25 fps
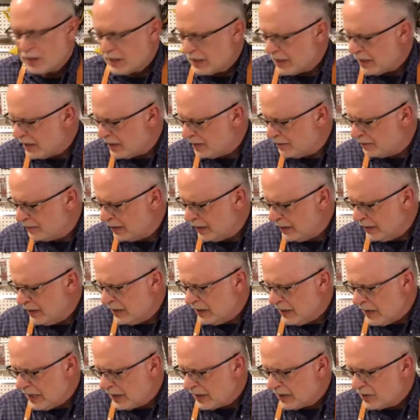
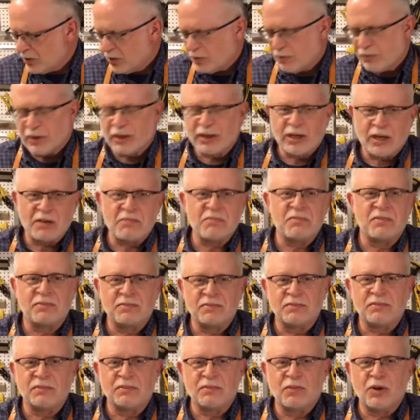I can
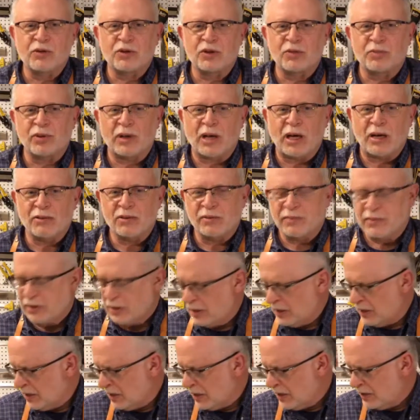overcome most problems.
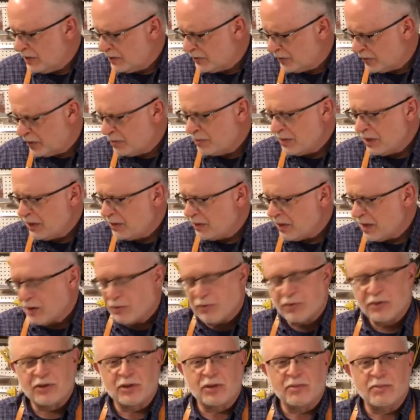And to me, that
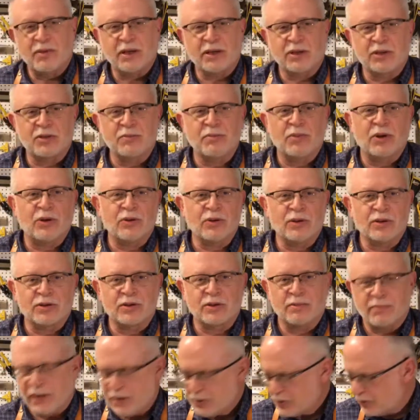was the biggest bonus.
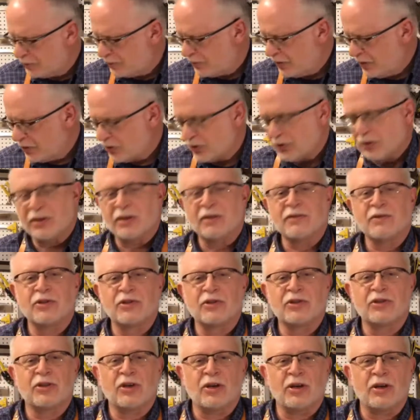The best feature of
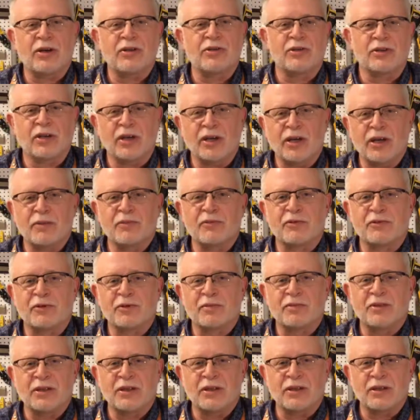this saw as it came
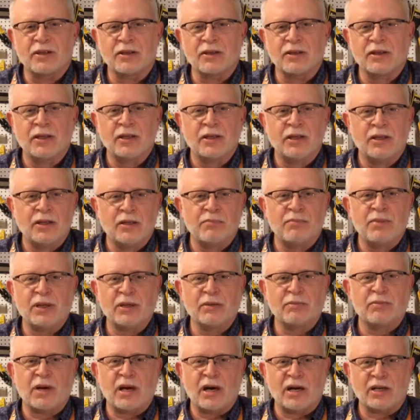from the
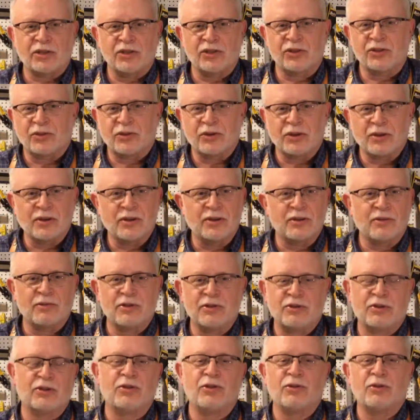big box store
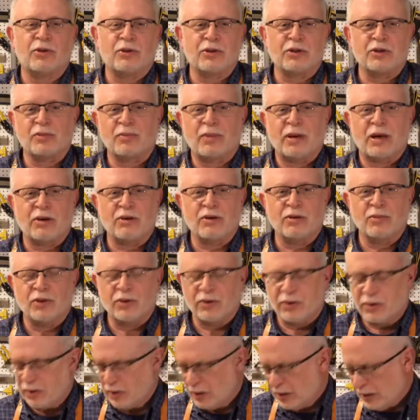was the 2 horsepower
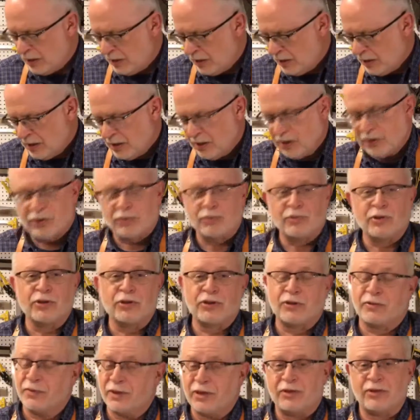motor. Its
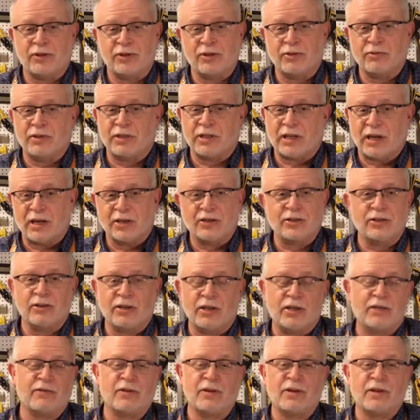worst feature was actually
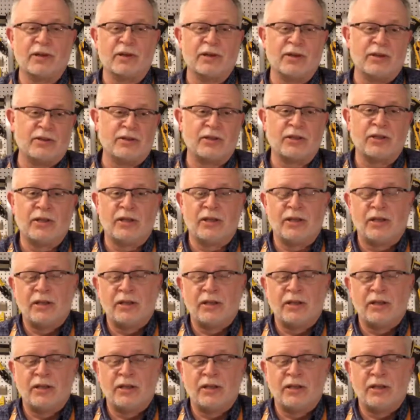everything else.